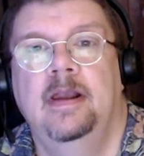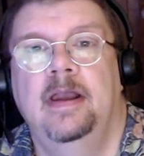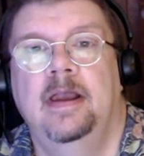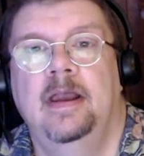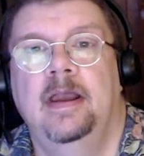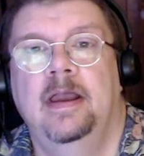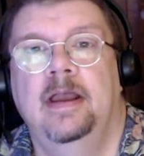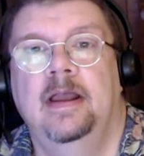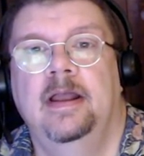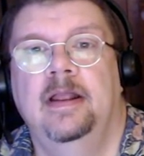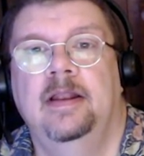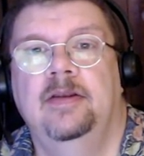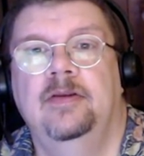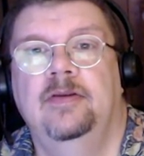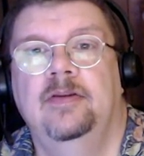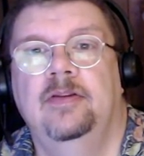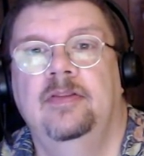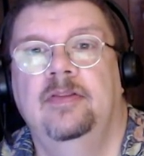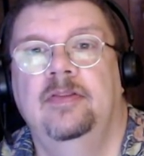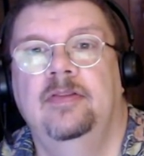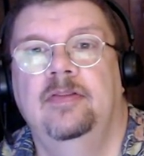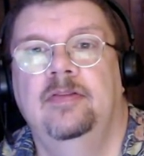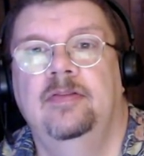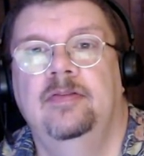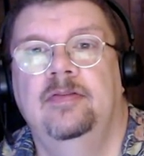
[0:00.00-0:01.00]
And
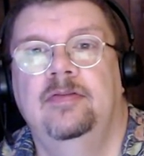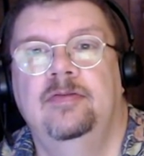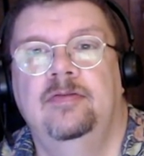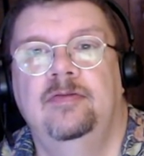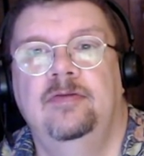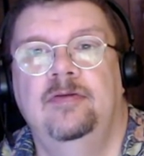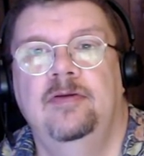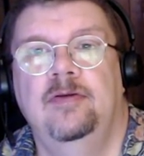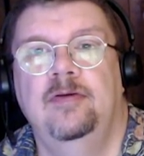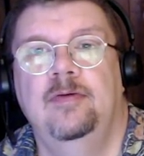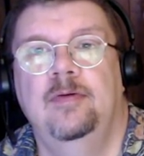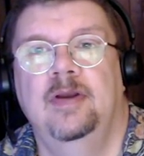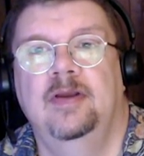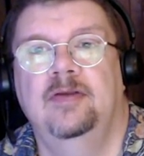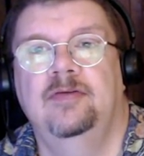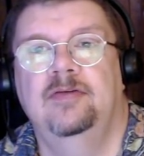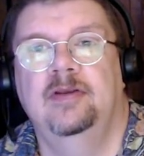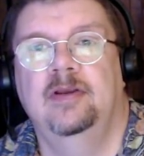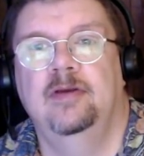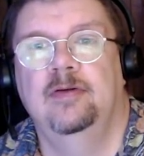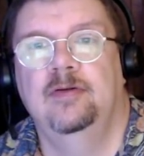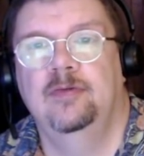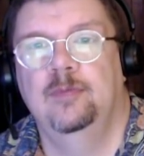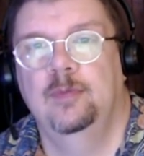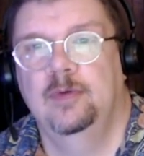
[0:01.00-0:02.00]
2 has to
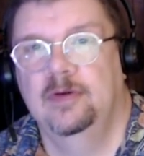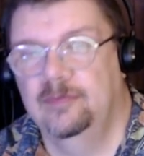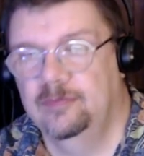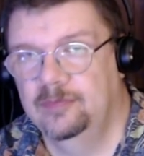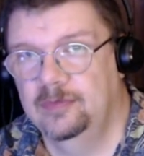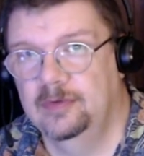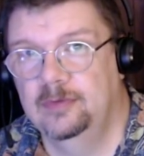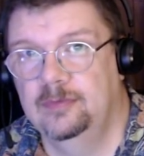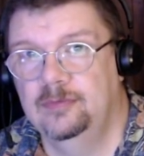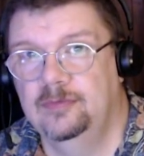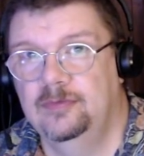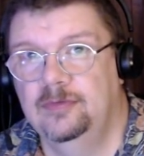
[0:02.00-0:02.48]
go into one of those